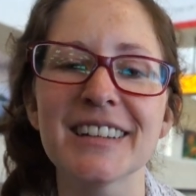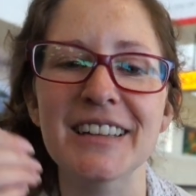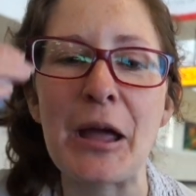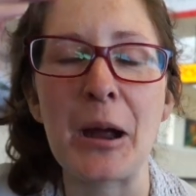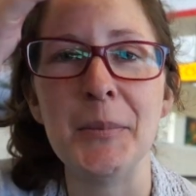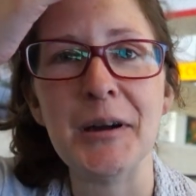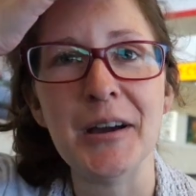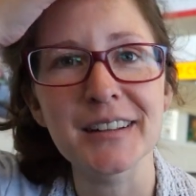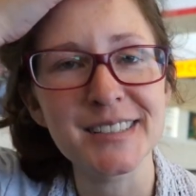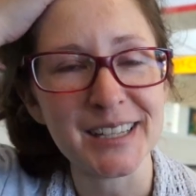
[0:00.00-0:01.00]
camera
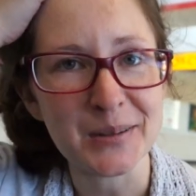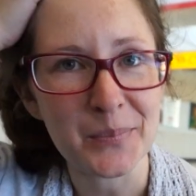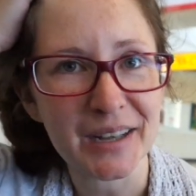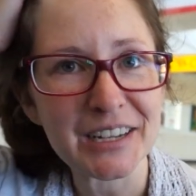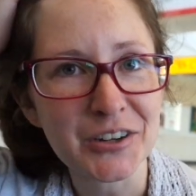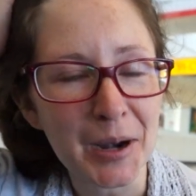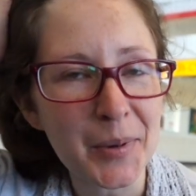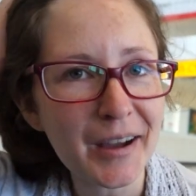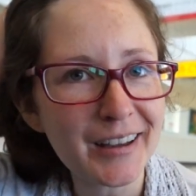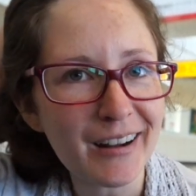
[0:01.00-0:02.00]
on its like mini
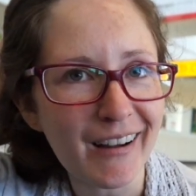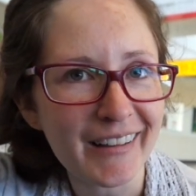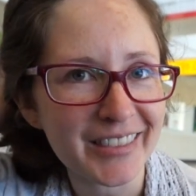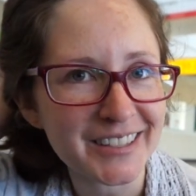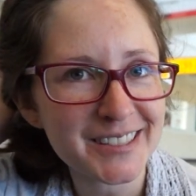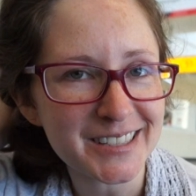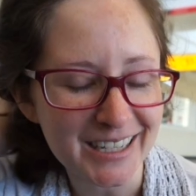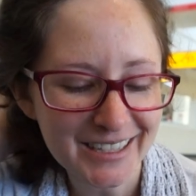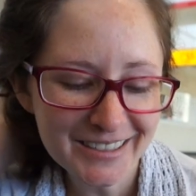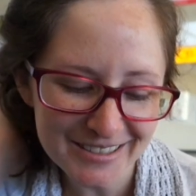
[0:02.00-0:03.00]
tripod on the
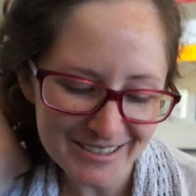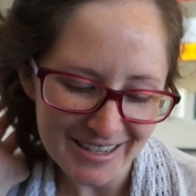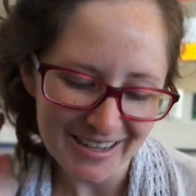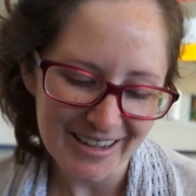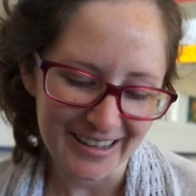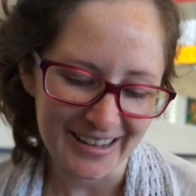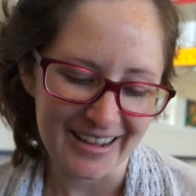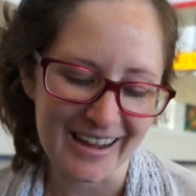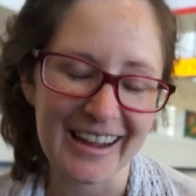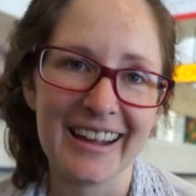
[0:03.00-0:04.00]
seat,
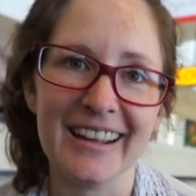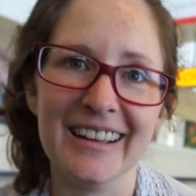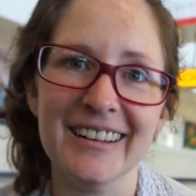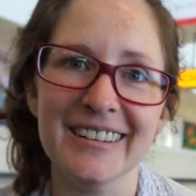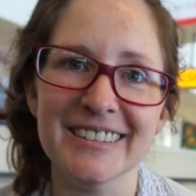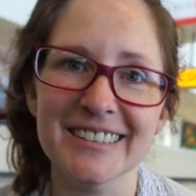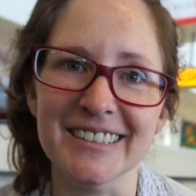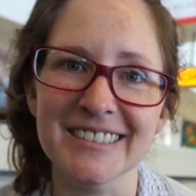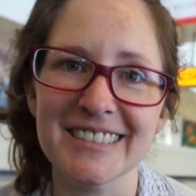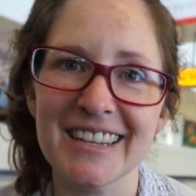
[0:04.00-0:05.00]

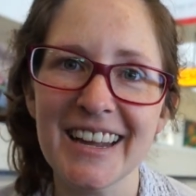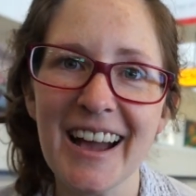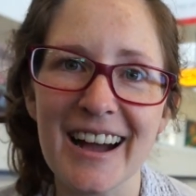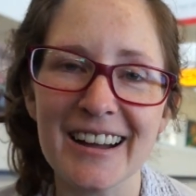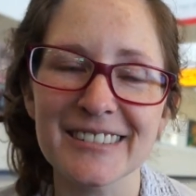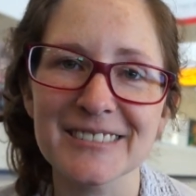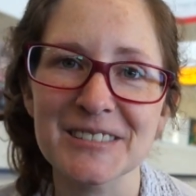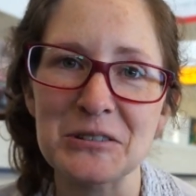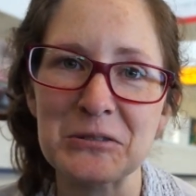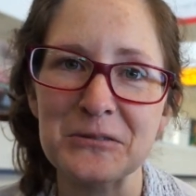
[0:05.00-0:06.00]
and yeah,
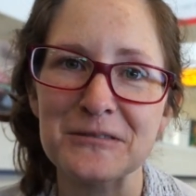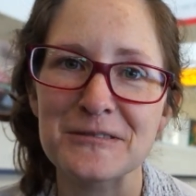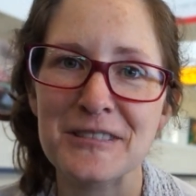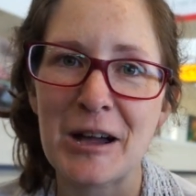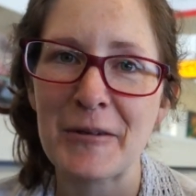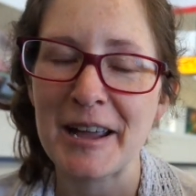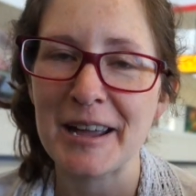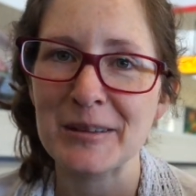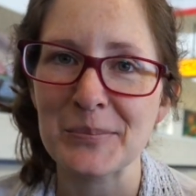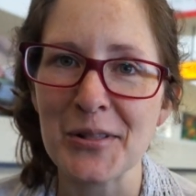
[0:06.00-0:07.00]
so that way
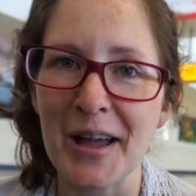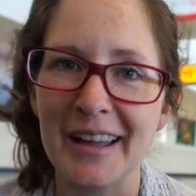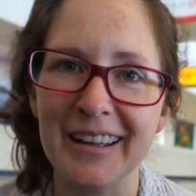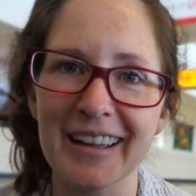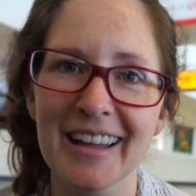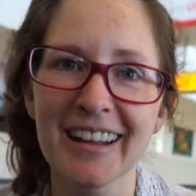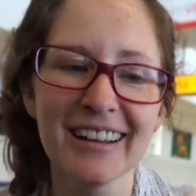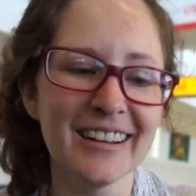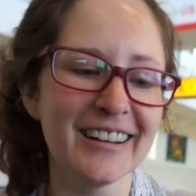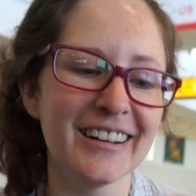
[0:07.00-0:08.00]
I can play
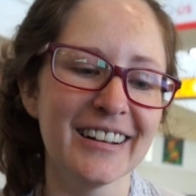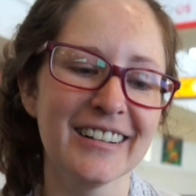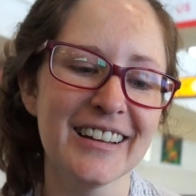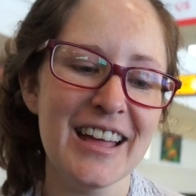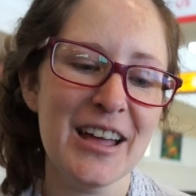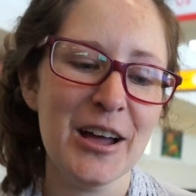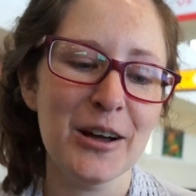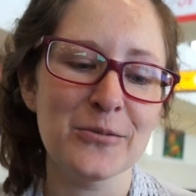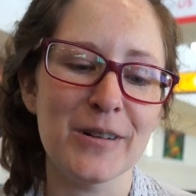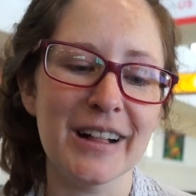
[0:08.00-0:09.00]

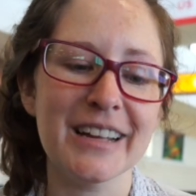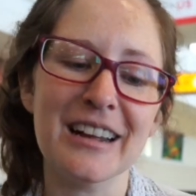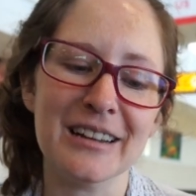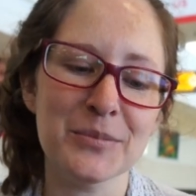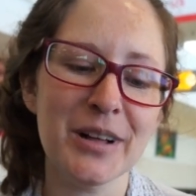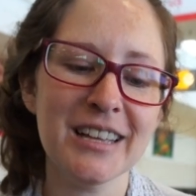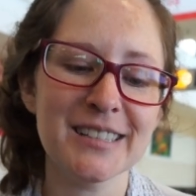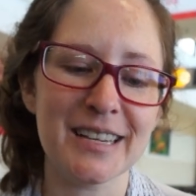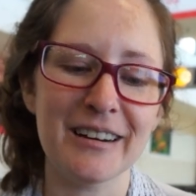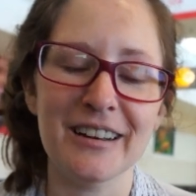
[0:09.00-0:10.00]
well I can play in
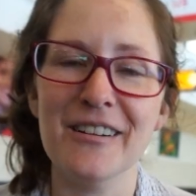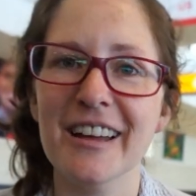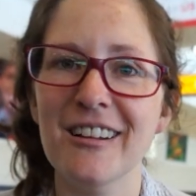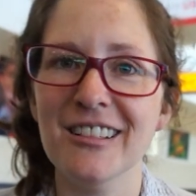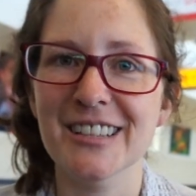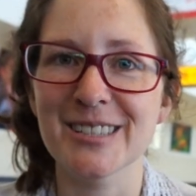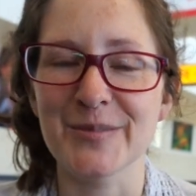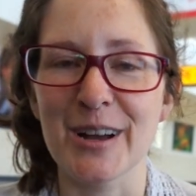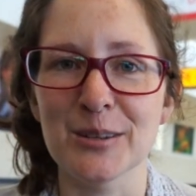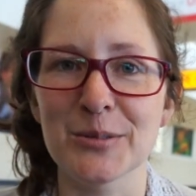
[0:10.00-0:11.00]
this area. I'll get all of these
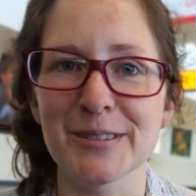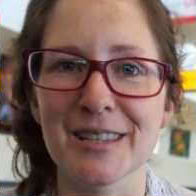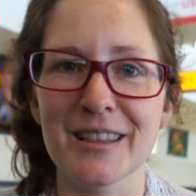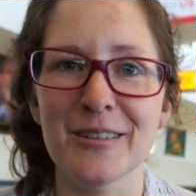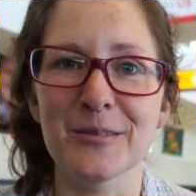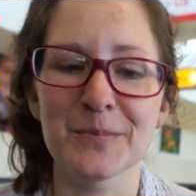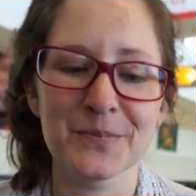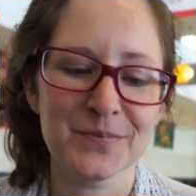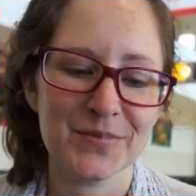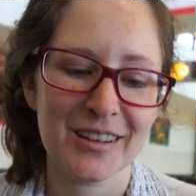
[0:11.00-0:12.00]
foundables and then I'll
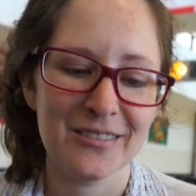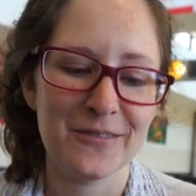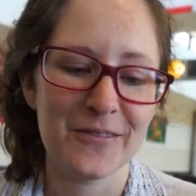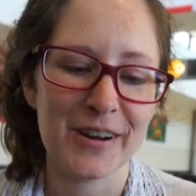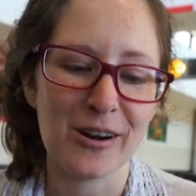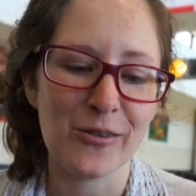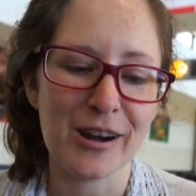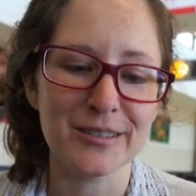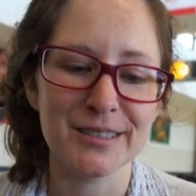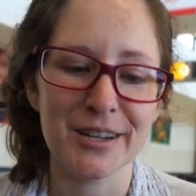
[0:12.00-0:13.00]
figure out where
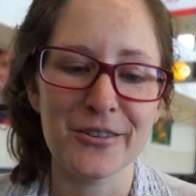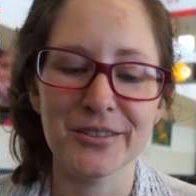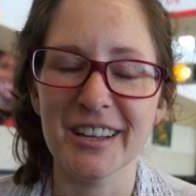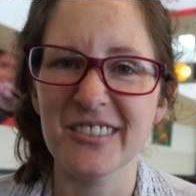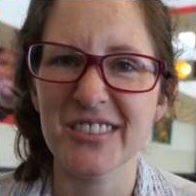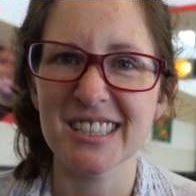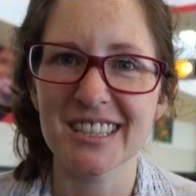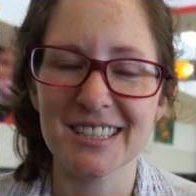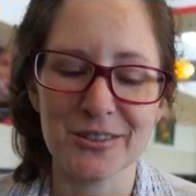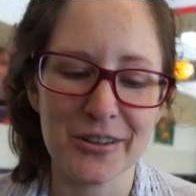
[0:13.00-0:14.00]
else to go and like visit
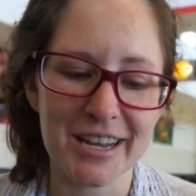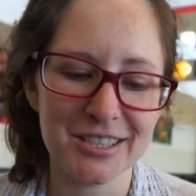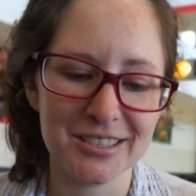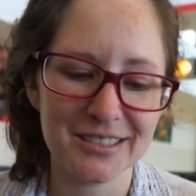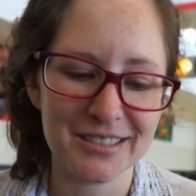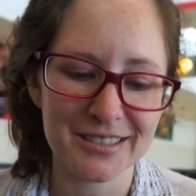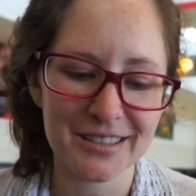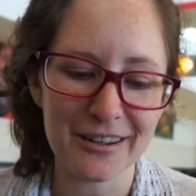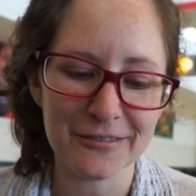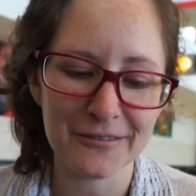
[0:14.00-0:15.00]
these locations and
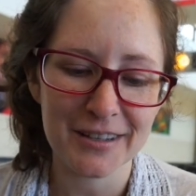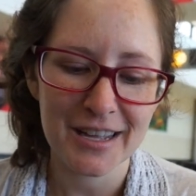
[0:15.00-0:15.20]
stuff.